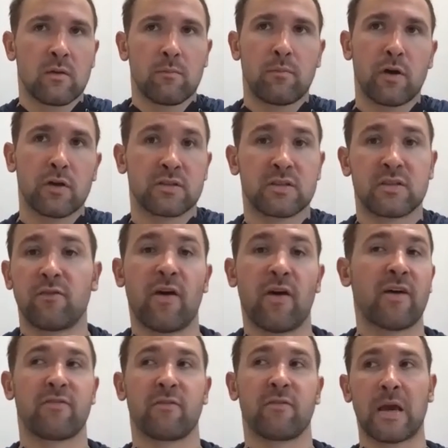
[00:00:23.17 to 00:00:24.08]
positive
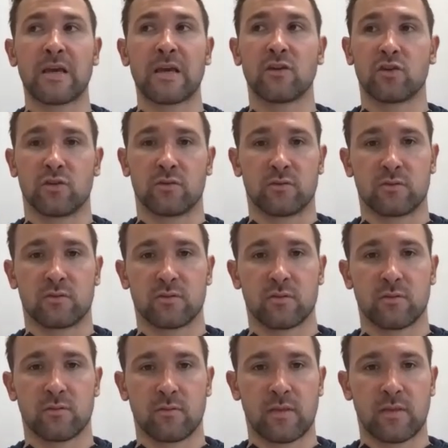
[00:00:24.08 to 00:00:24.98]
affirmations
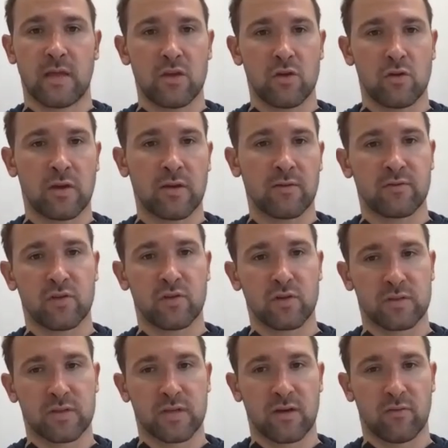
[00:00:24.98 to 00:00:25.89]
that you give to
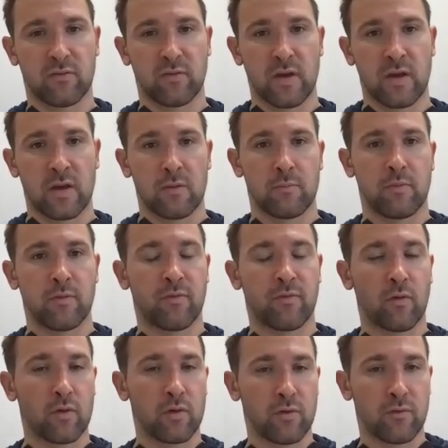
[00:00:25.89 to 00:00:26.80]
yourself
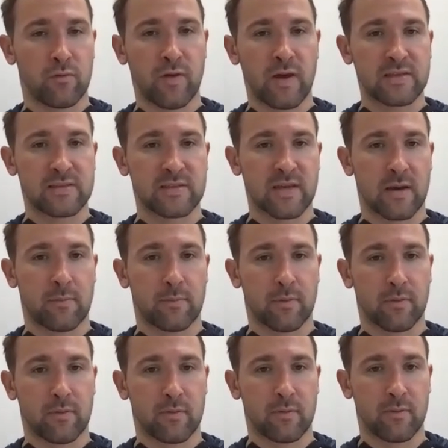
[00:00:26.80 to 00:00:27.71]
before you face up.
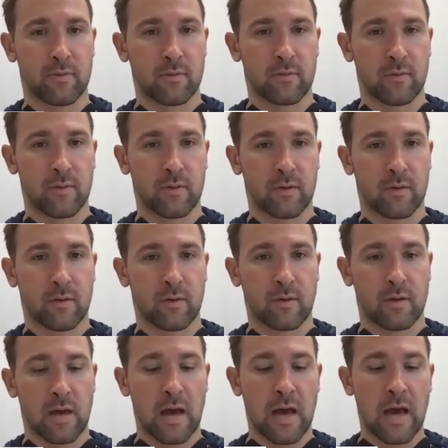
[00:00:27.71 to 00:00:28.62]

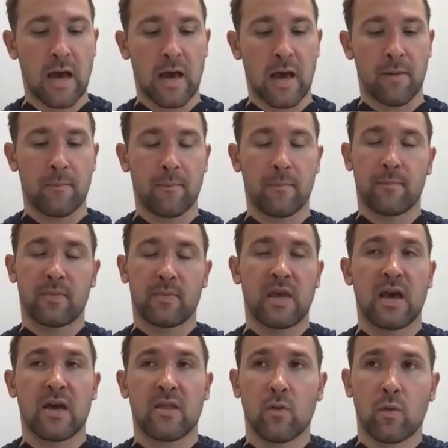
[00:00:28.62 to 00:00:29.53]

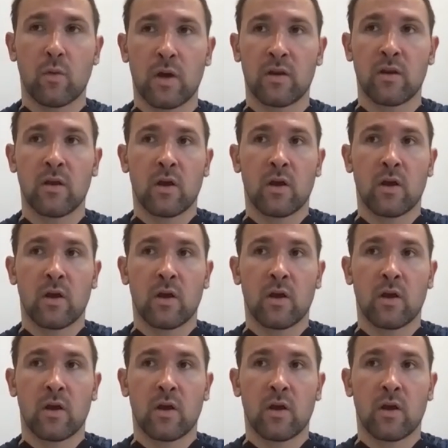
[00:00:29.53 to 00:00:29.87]
The other one,